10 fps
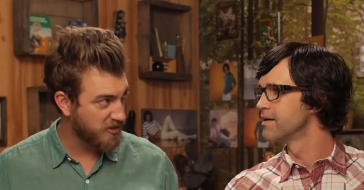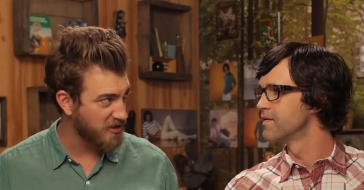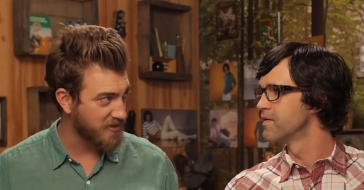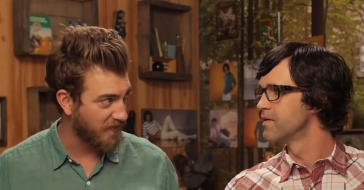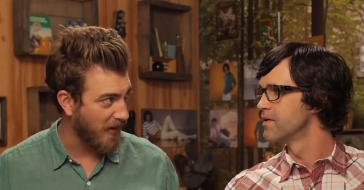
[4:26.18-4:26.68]

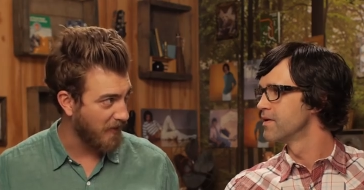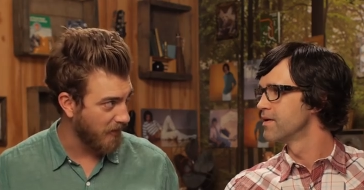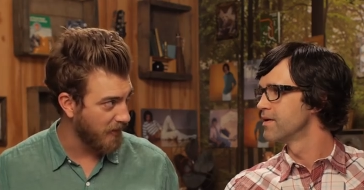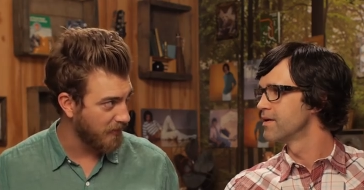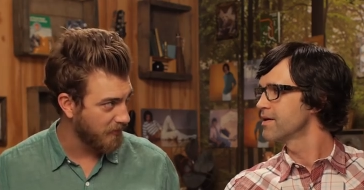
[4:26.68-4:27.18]
Speaker 1: justified,
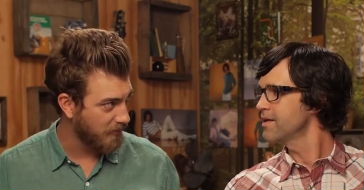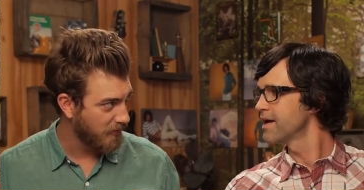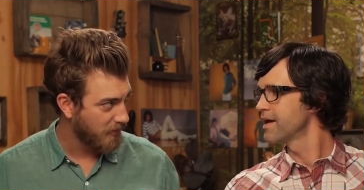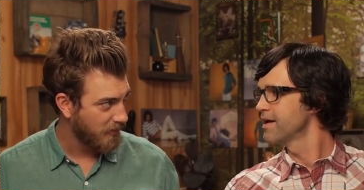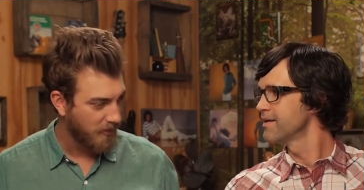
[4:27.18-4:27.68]
right?
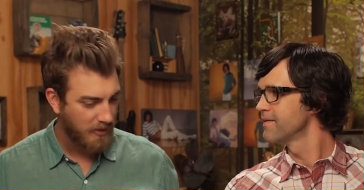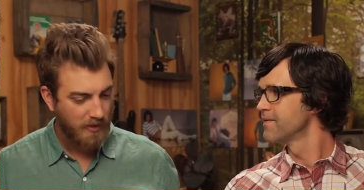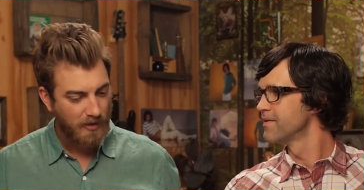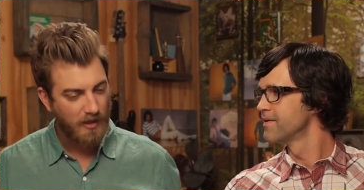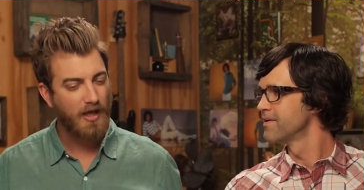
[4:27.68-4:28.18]
Yeah
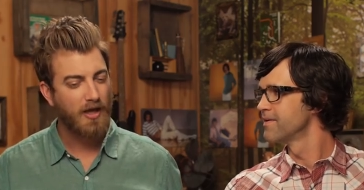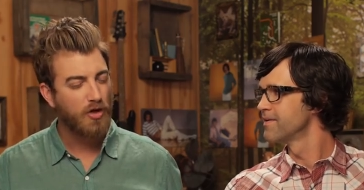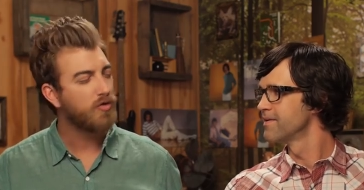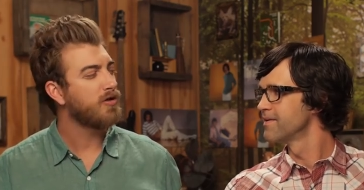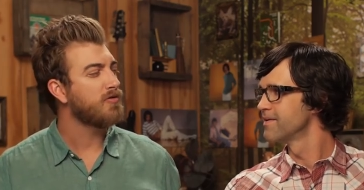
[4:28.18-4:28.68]

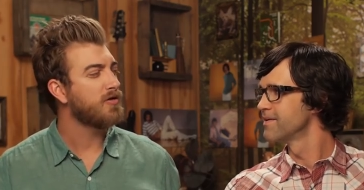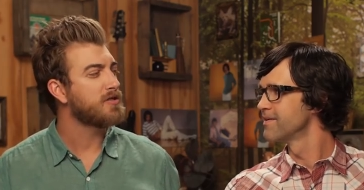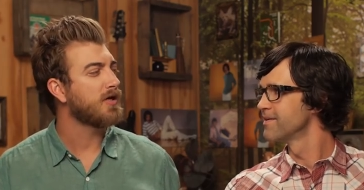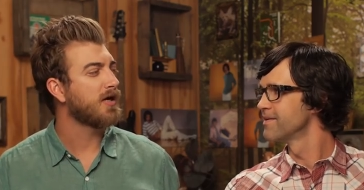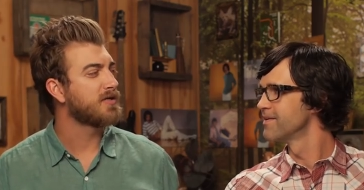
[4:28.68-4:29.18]
who are you to
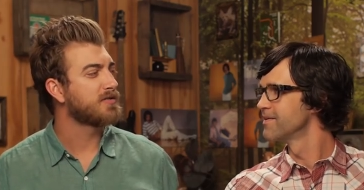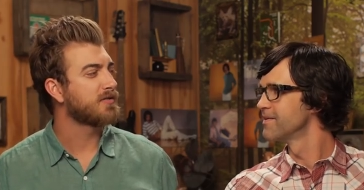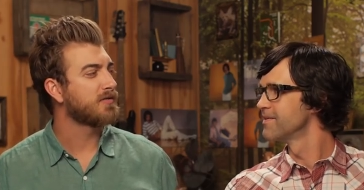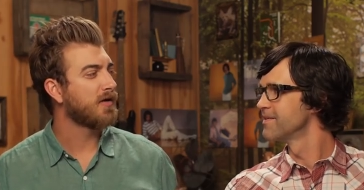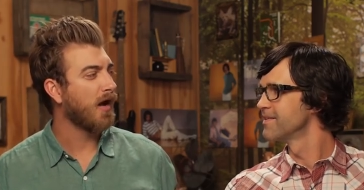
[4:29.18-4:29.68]

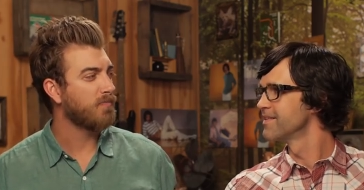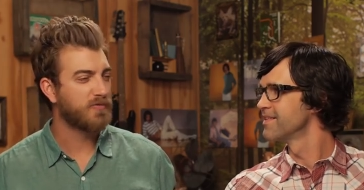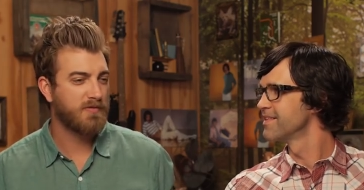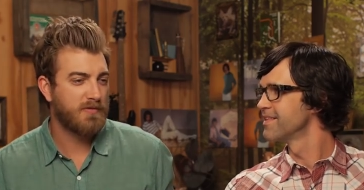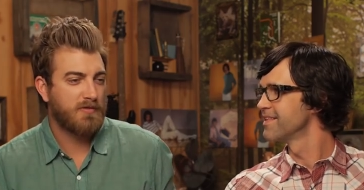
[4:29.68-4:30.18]
judge how
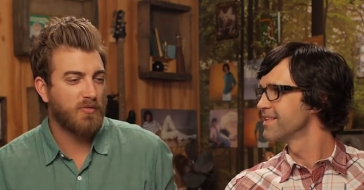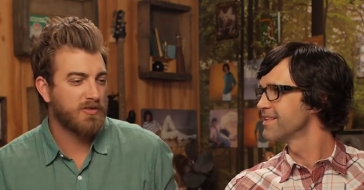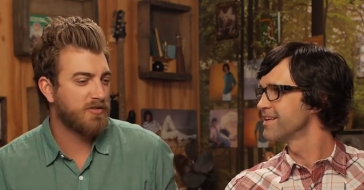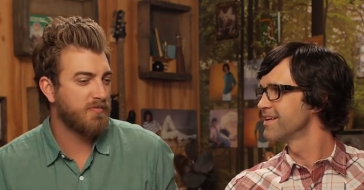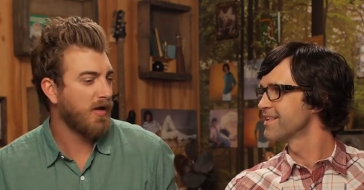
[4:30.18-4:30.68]

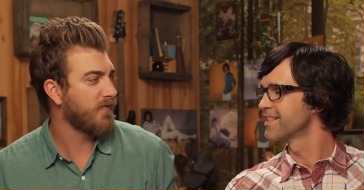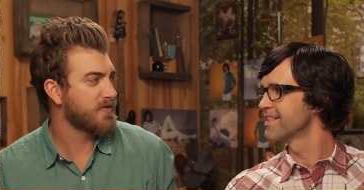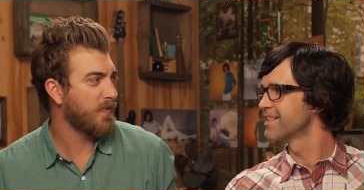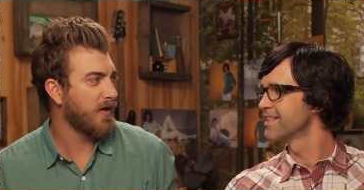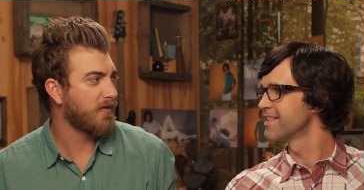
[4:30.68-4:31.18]
what's too big of a
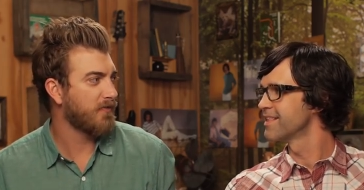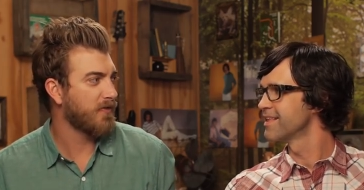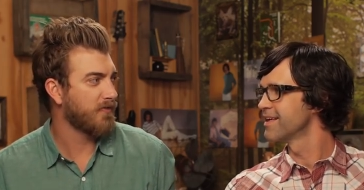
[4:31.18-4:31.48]
spider for